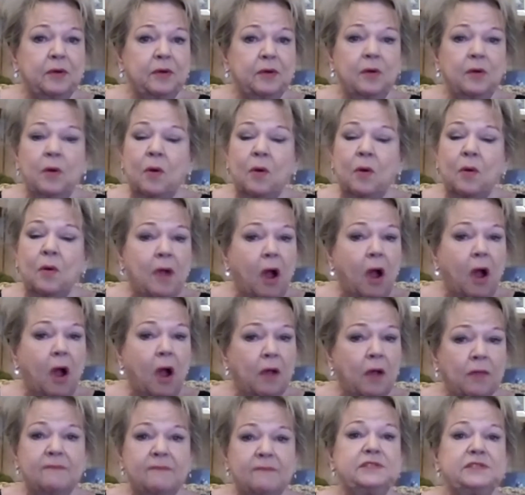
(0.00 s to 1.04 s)
And so
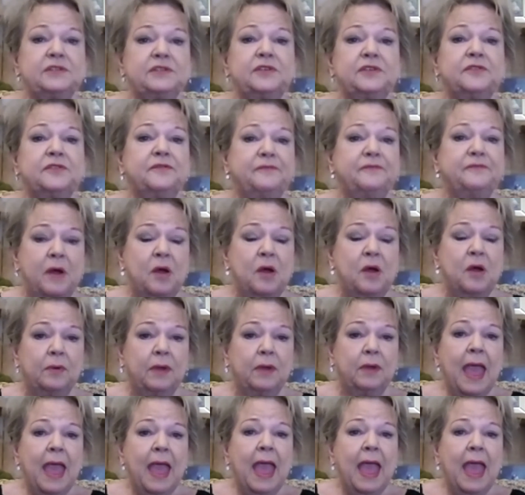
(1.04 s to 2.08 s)
they have a
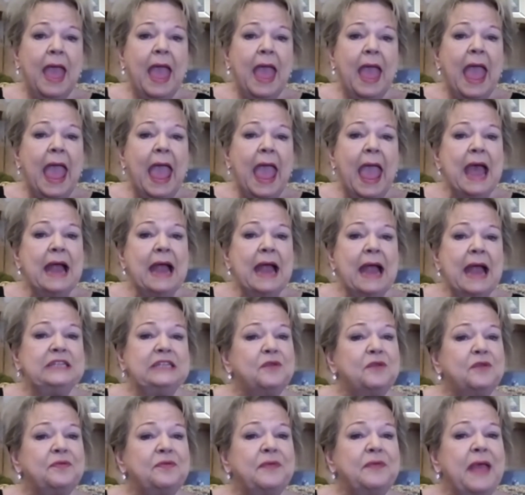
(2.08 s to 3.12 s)
service that will
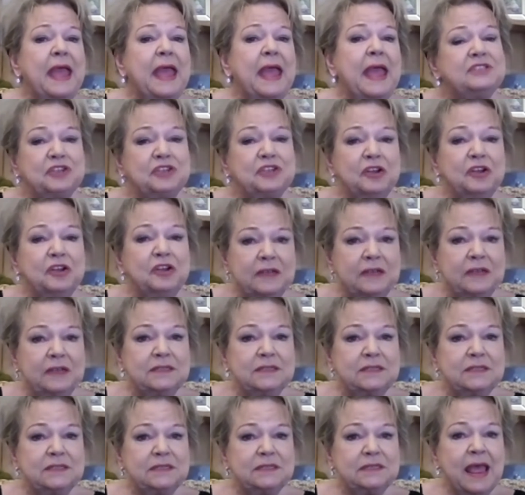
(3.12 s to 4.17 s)
guide you through
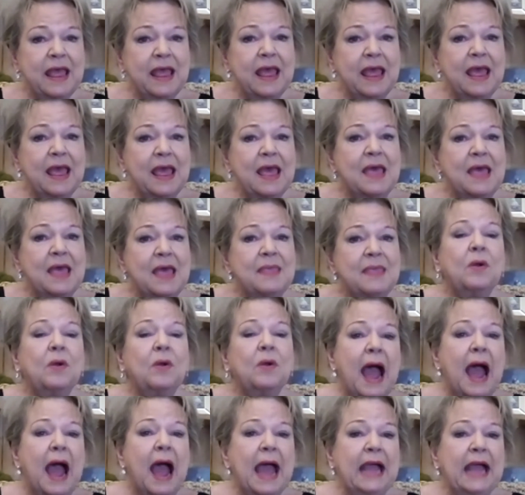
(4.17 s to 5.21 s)
opening up
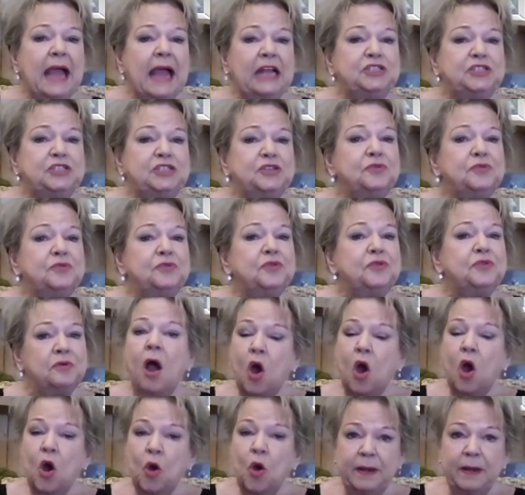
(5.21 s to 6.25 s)
an Instacart
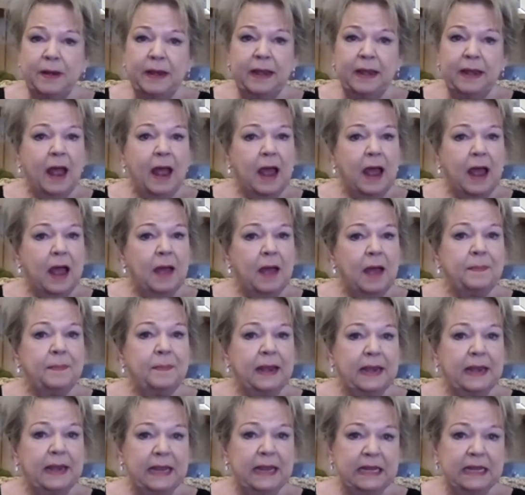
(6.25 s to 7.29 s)
account
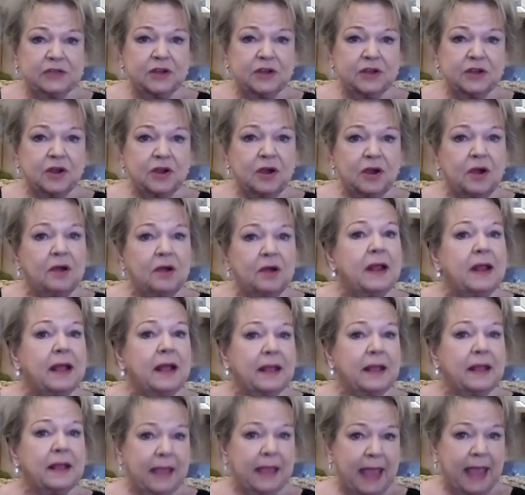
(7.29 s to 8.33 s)
and how to
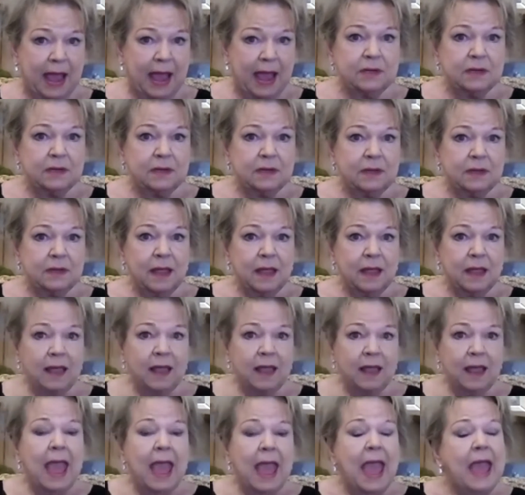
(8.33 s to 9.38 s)
shop online
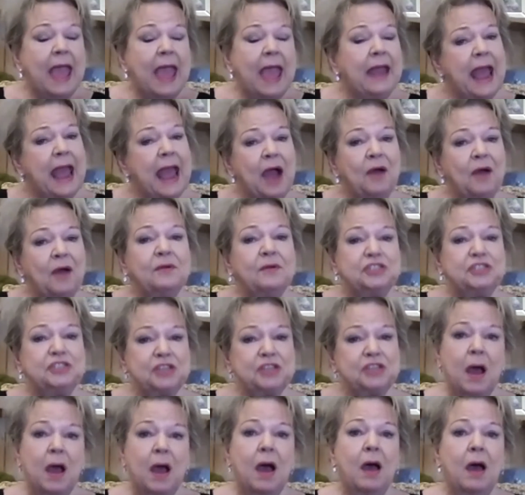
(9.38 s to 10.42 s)
and put things in your
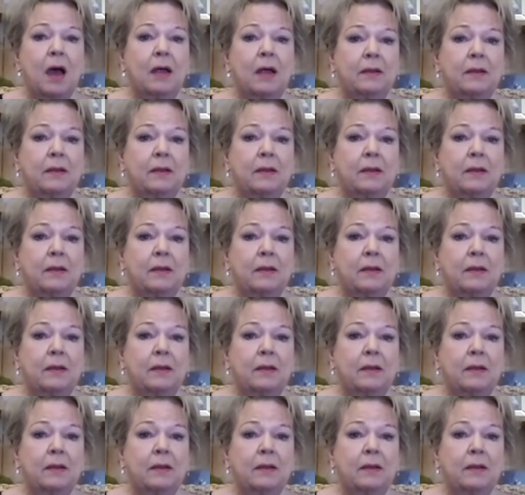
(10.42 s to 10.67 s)
cart